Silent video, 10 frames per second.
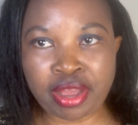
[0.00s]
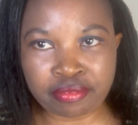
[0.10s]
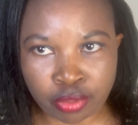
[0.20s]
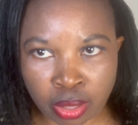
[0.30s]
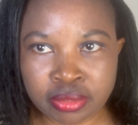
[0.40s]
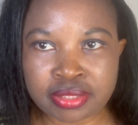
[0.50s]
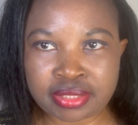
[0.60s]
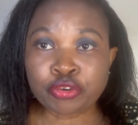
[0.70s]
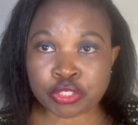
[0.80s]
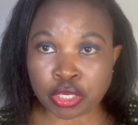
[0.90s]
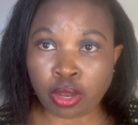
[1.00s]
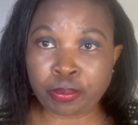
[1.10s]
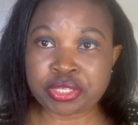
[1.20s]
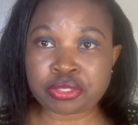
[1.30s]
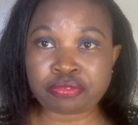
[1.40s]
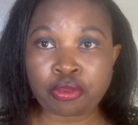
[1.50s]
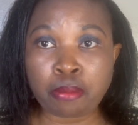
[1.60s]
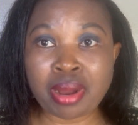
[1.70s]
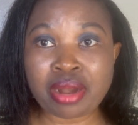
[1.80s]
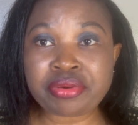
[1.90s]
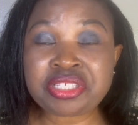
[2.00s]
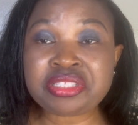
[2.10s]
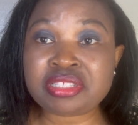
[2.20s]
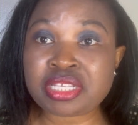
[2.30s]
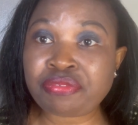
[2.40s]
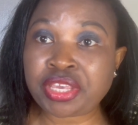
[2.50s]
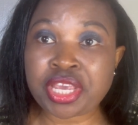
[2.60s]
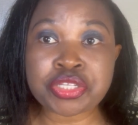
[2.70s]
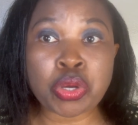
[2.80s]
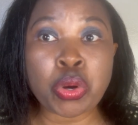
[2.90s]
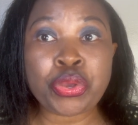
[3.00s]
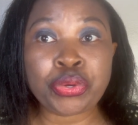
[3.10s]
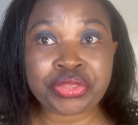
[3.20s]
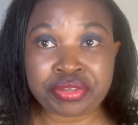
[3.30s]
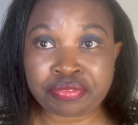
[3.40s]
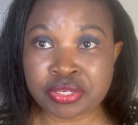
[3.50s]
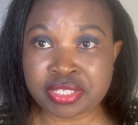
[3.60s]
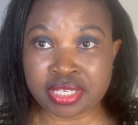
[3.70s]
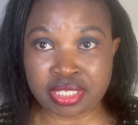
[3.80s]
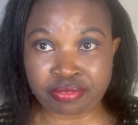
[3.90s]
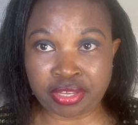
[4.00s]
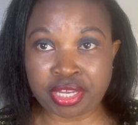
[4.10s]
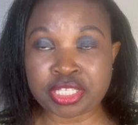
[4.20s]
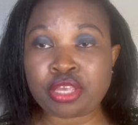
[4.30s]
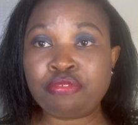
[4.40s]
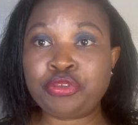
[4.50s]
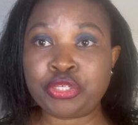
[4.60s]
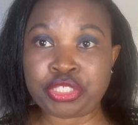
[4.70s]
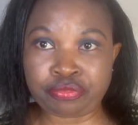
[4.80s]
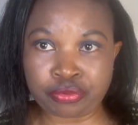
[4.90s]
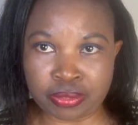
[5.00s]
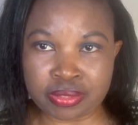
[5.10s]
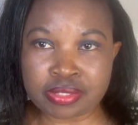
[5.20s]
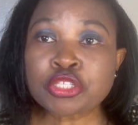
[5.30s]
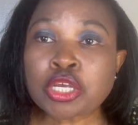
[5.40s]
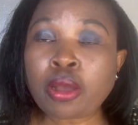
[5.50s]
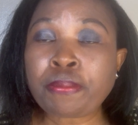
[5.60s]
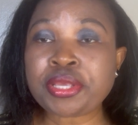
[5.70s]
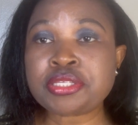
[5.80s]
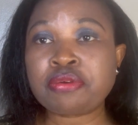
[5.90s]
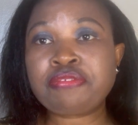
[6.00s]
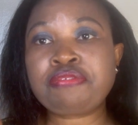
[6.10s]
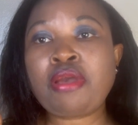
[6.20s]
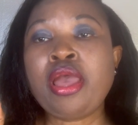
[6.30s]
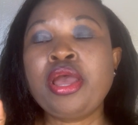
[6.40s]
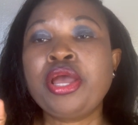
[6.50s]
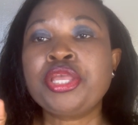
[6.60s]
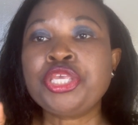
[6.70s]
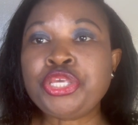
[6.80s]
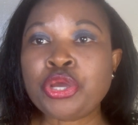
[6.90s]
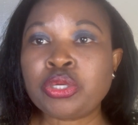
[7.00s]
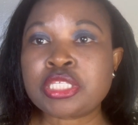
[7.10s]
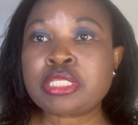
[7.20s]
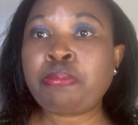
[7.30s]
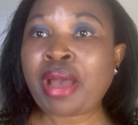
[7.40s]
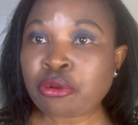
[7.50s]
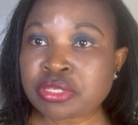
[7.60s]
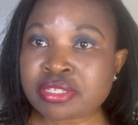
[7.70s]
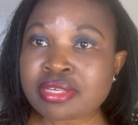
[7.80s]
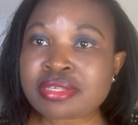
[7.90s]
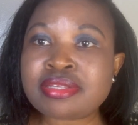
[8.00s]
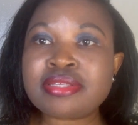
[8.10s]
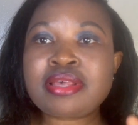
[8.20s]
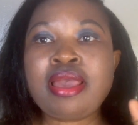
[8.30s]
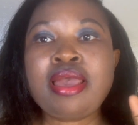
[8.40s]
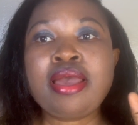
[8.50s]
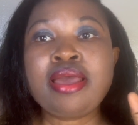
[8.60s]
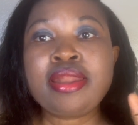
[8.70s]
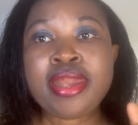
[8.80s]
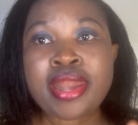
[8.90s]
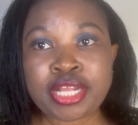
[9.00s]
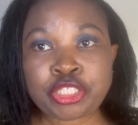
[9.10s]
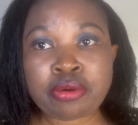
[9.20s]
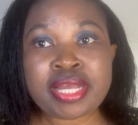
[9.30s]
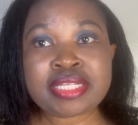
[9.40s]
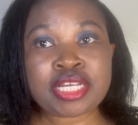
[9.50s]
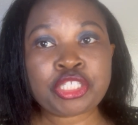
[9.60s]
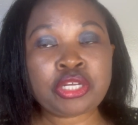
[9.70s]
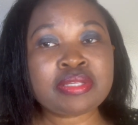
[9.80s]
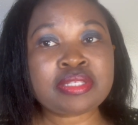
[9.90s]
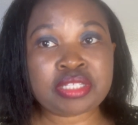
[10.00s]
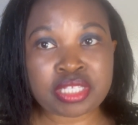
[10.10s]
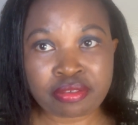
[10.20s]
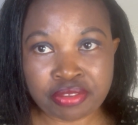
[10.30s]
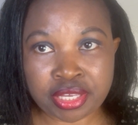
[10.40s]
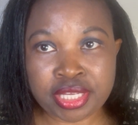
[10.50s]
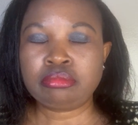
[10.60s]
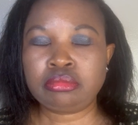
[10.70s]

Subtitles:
Photocopies of your marriage certificate or your divorce certificate if you're divorced. Photocopies of your spouse's naturalization certificate.